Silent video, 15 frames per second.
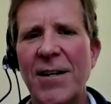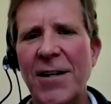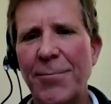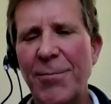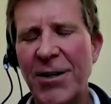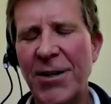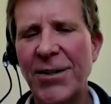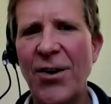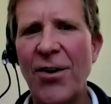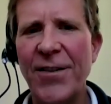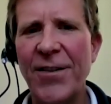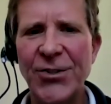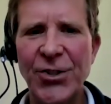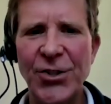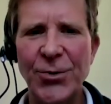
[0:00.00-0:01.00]
because of all
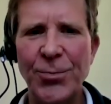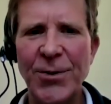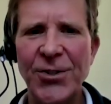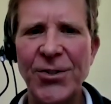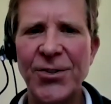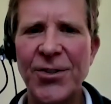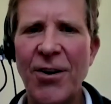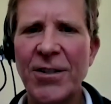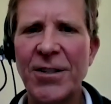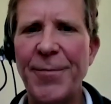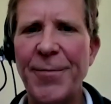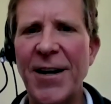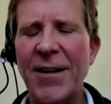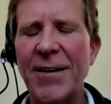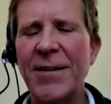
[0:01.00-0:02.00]
the issues we just talked
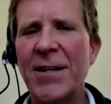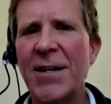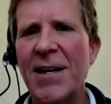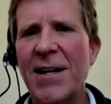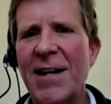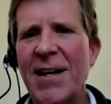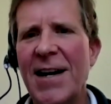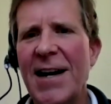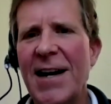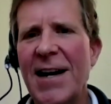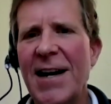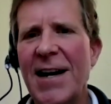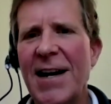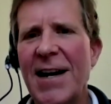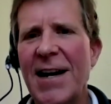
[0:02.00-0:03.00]
about.
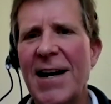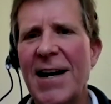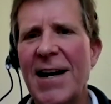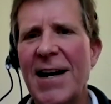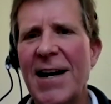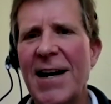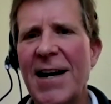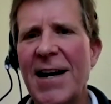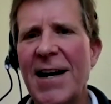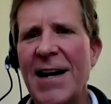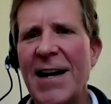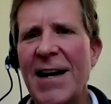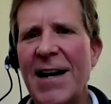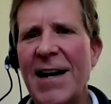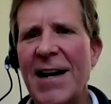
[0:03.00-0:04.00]
And
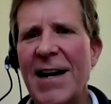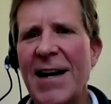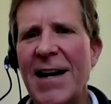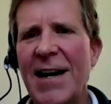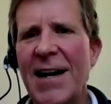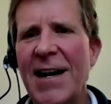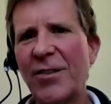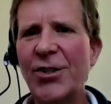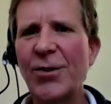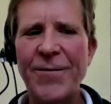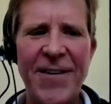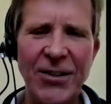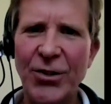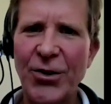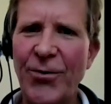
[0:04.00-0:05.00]
so, the
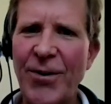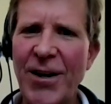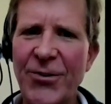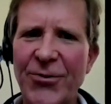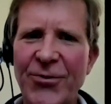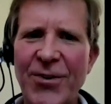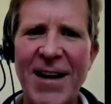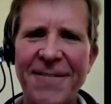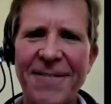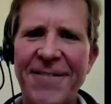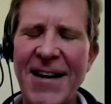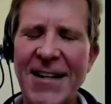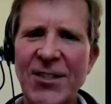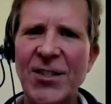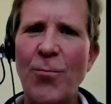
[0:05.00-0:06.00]
solution we found in looking
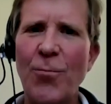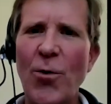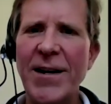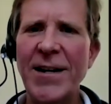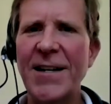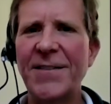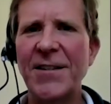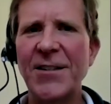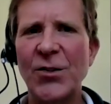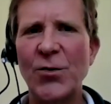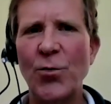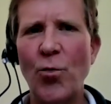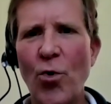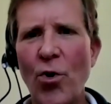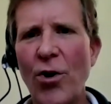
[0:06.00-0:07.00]
around trying to find some way
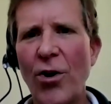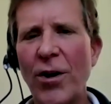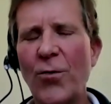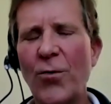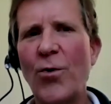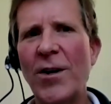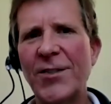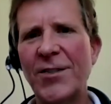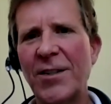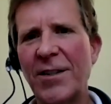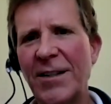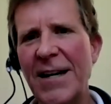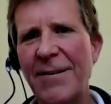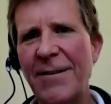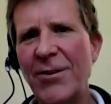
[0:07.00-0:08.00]
to get this to work
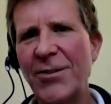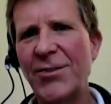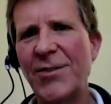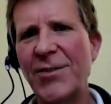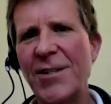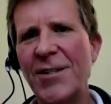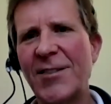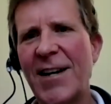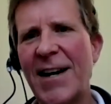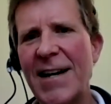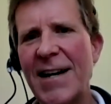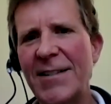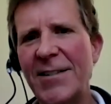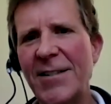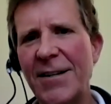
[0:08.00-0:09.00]
was to leverage
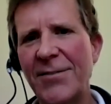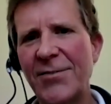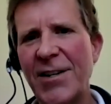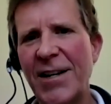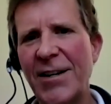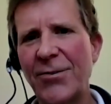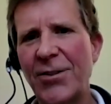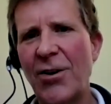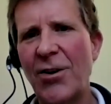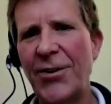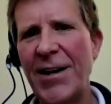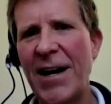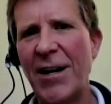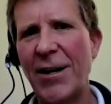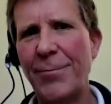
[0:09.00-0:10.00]
this IETF standard
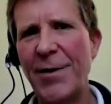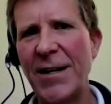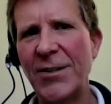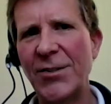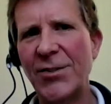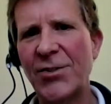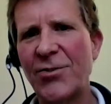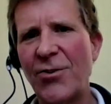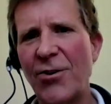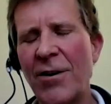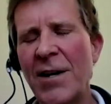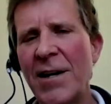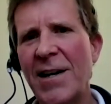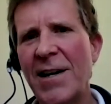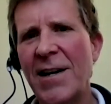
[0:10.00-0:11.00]
called out-of-band
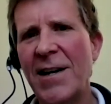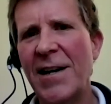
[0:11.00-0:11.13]
stir.